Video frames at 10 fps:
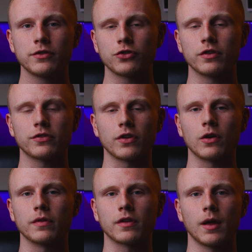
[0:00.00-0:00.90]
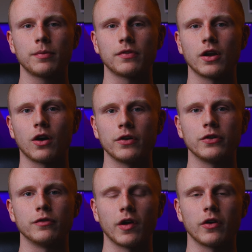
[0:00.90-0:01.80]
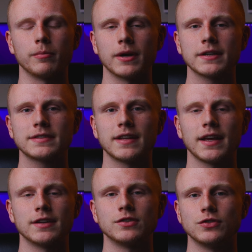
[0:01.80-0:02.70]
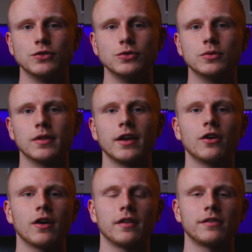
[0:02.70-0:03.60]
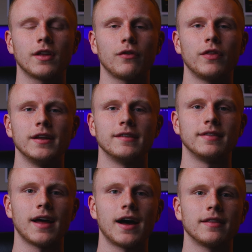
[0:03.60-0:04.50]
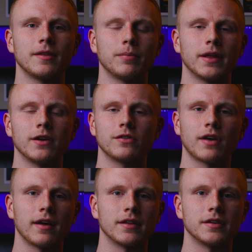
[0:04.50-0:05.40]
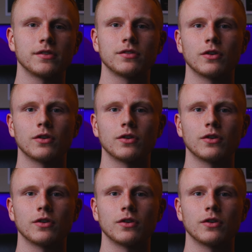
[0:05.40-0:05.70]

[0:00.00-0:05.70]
shouldn't start with clips that aren't your very best, and 2, linger on stuff that is not the player's highlights.